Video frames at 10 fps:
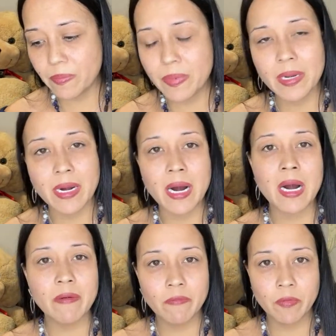But
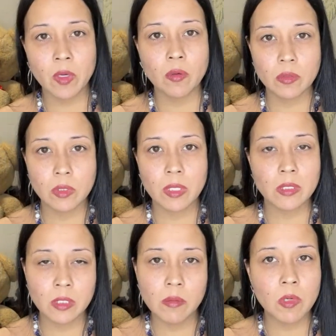I felt a
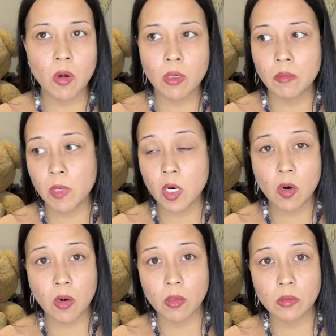deep calling in my
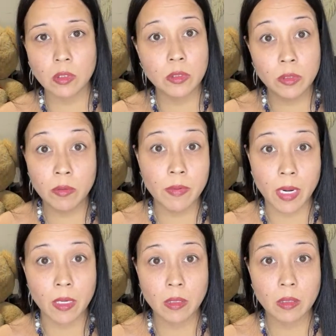heart to do
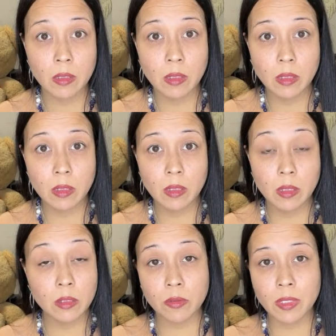that.
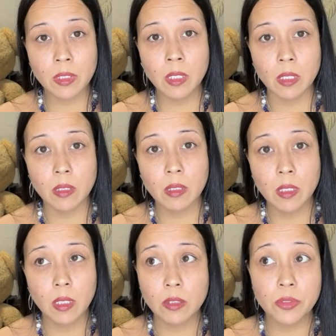And so I did.
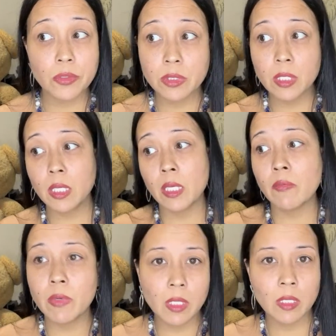So you see,
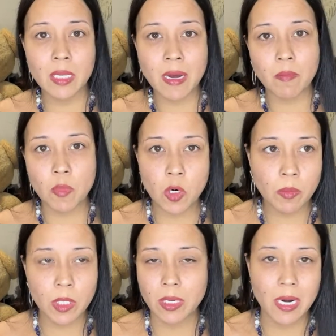even in that
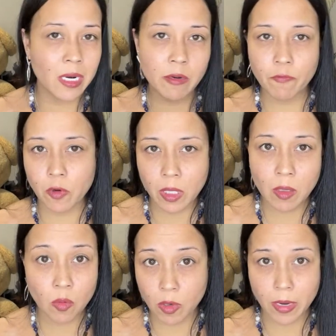moment, I didn't forget
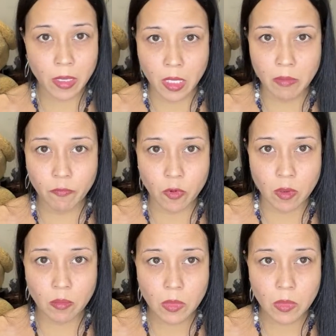where I came from.